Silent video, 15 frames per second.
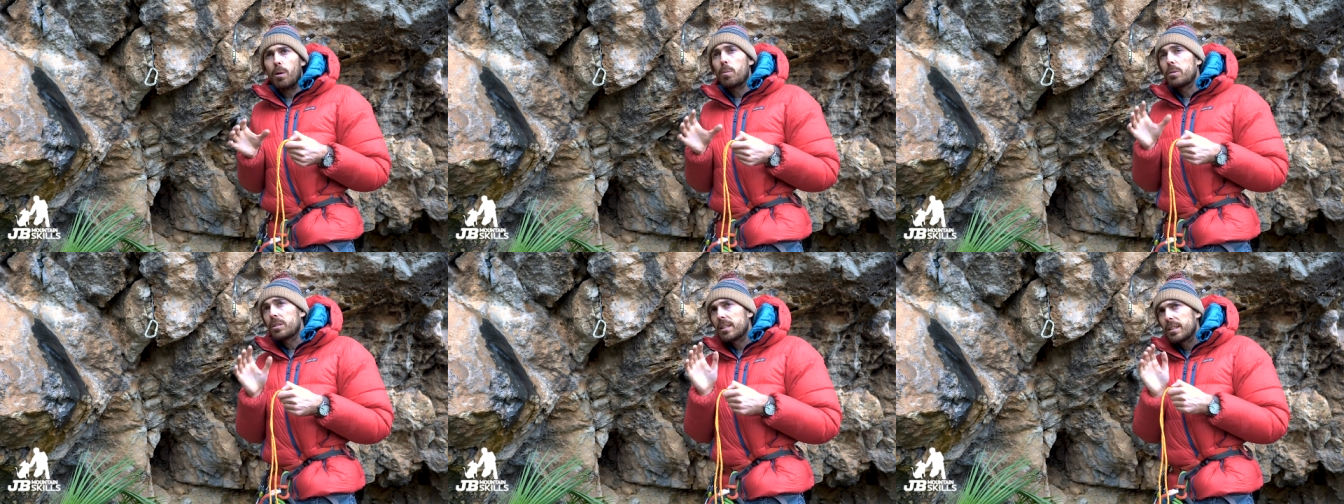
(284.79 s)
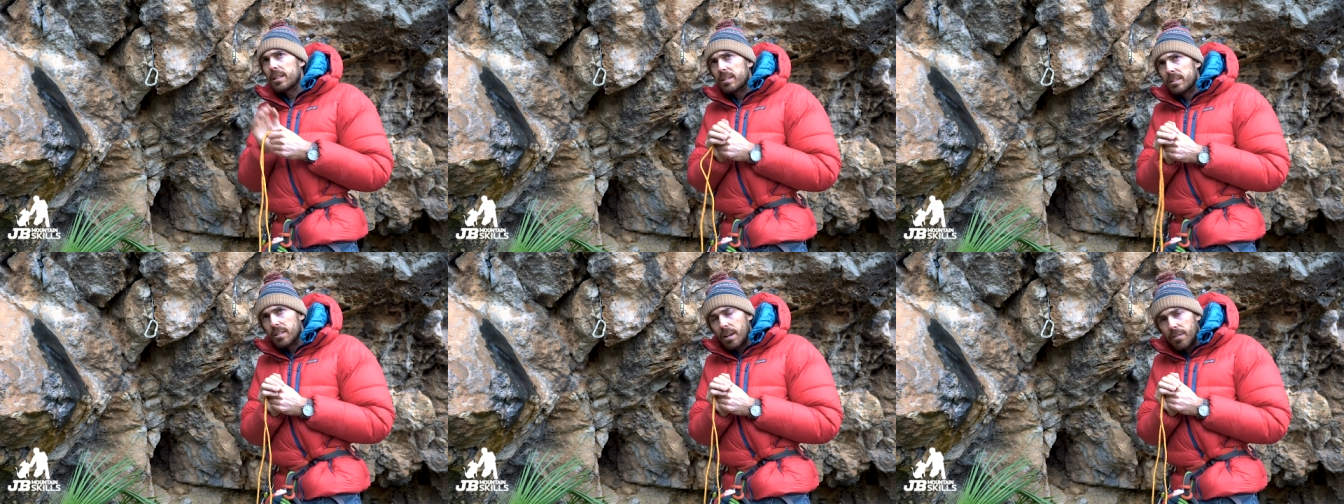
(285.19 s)
Obviously,
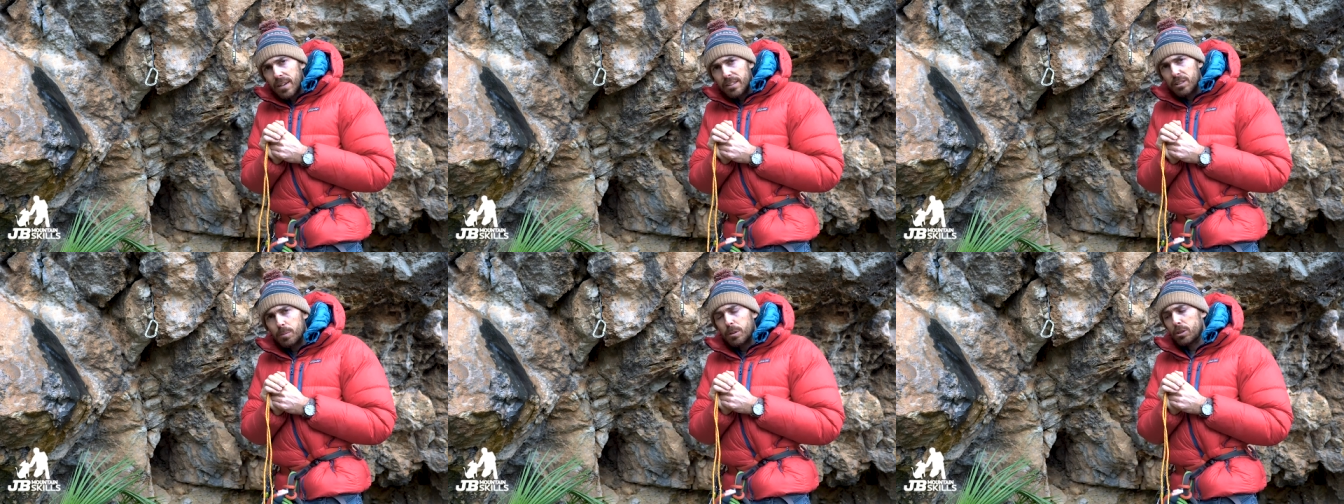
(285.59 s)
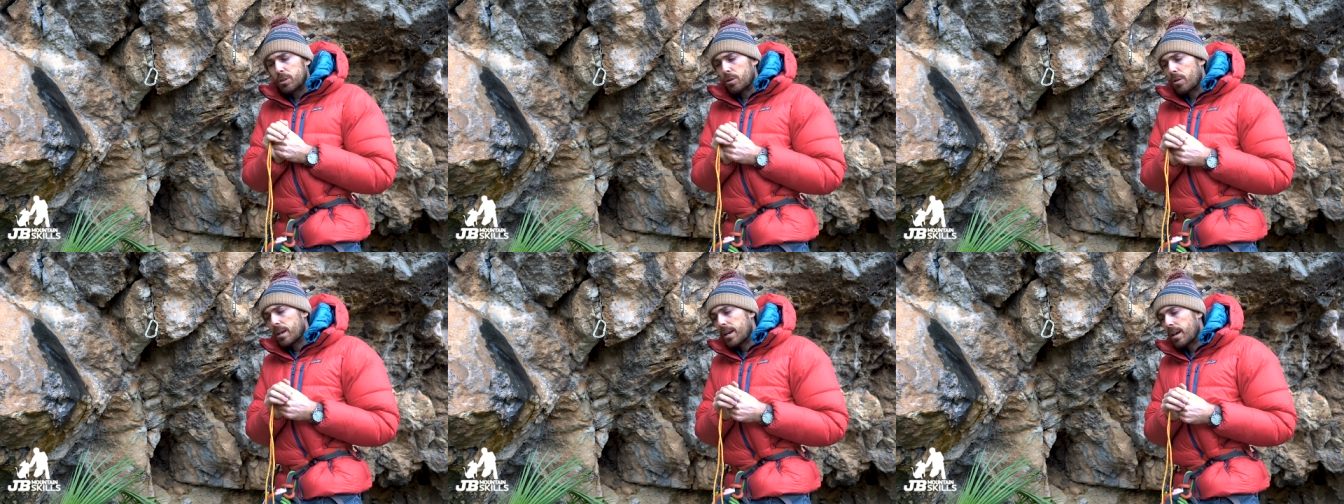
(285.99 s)
the stuff has to be
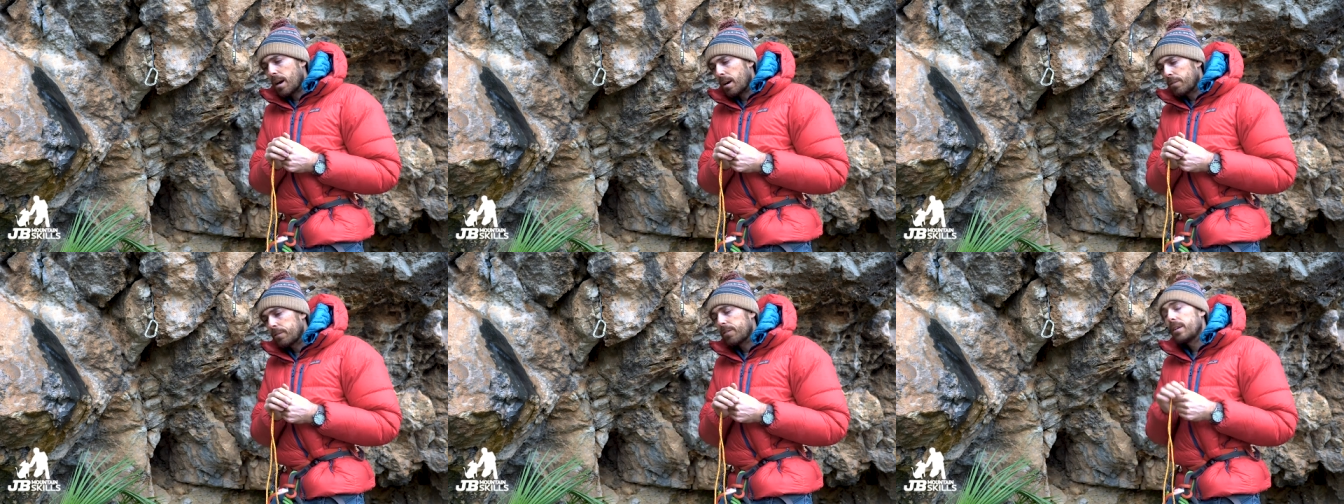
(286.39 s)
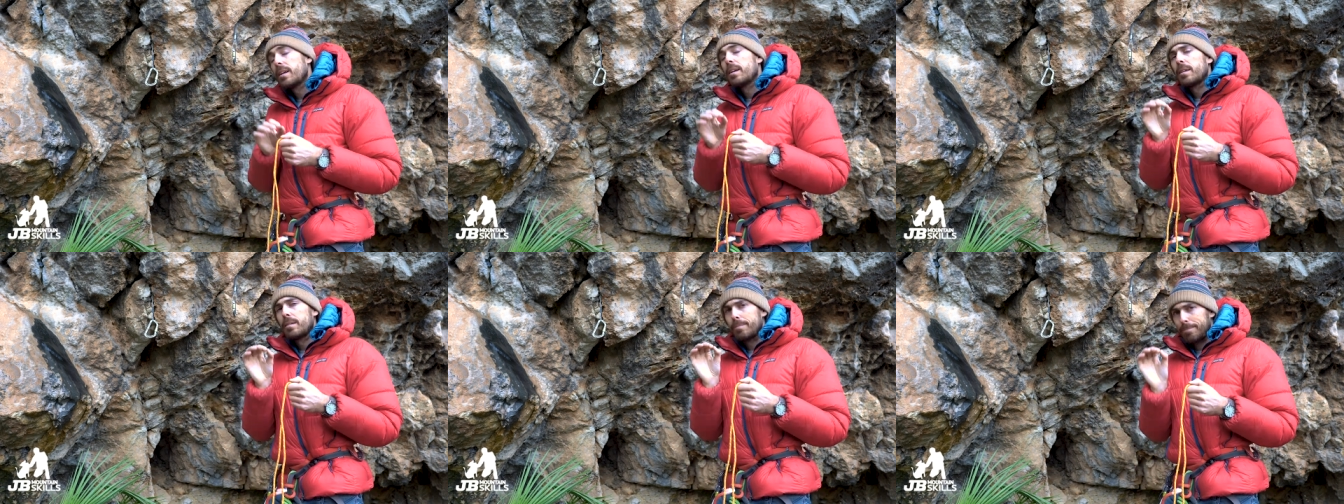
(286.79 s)
strong enough,
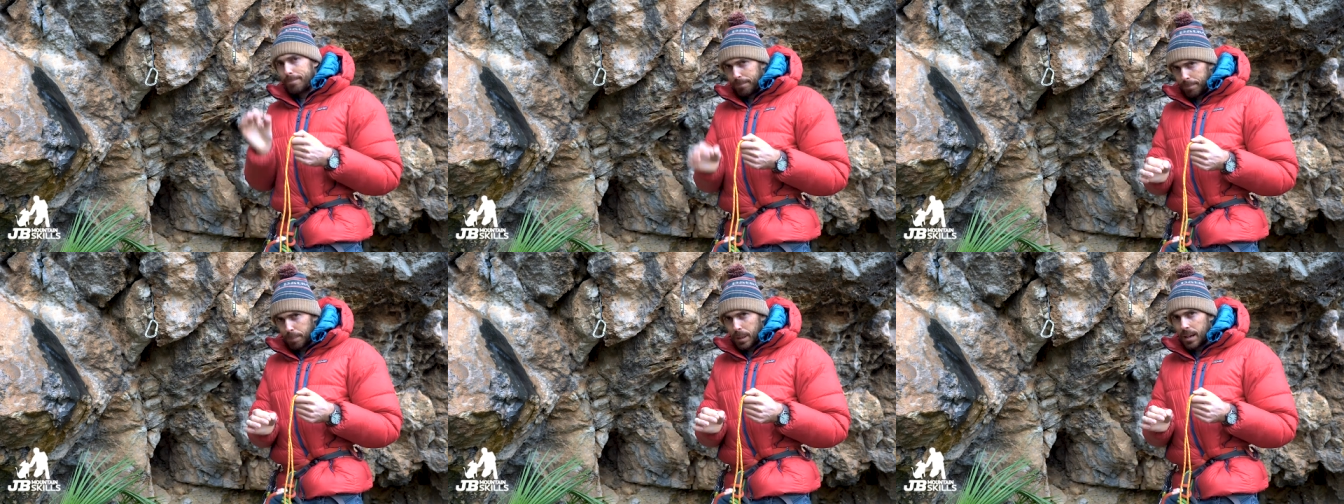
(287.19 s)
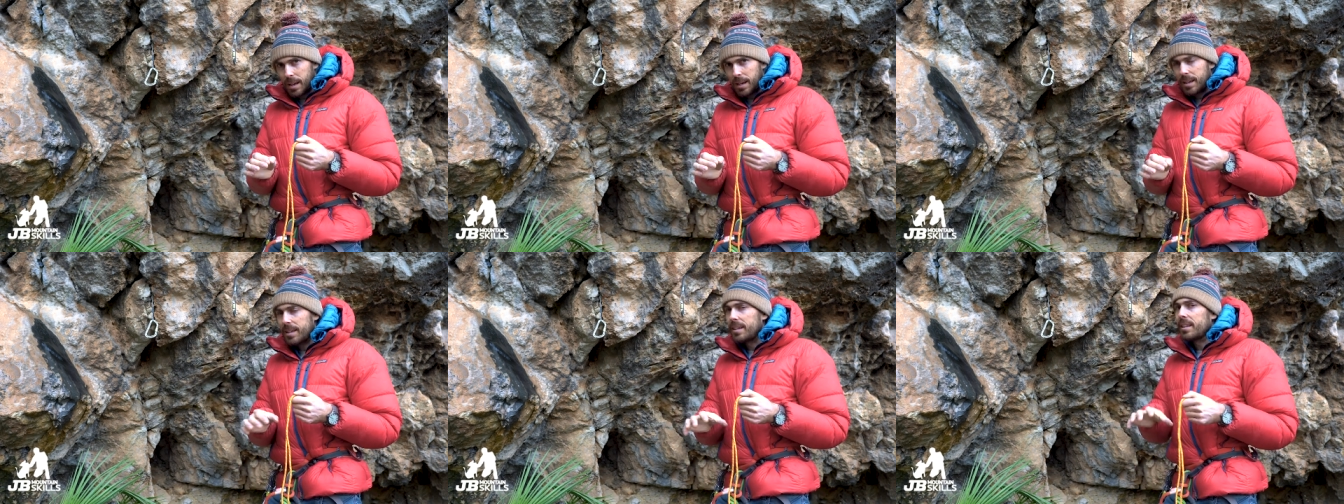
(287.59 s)

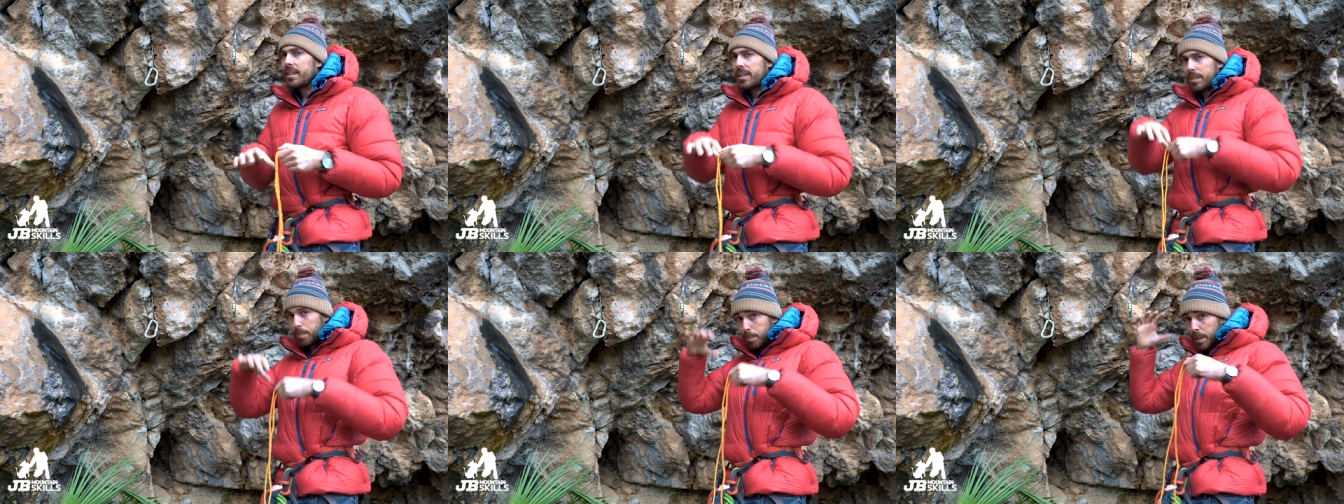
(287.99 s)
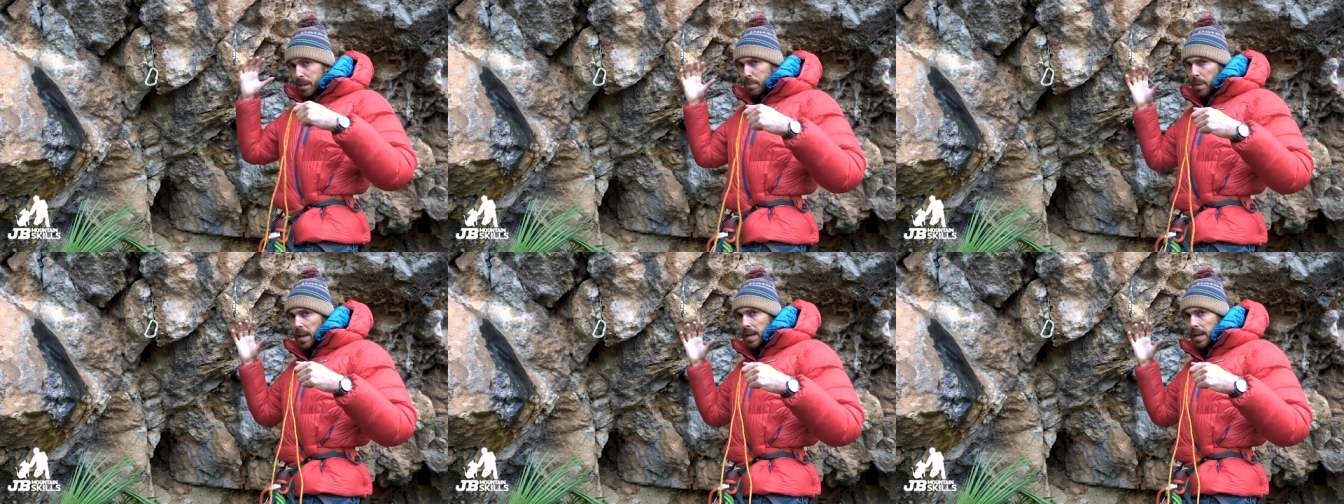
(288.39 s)
but big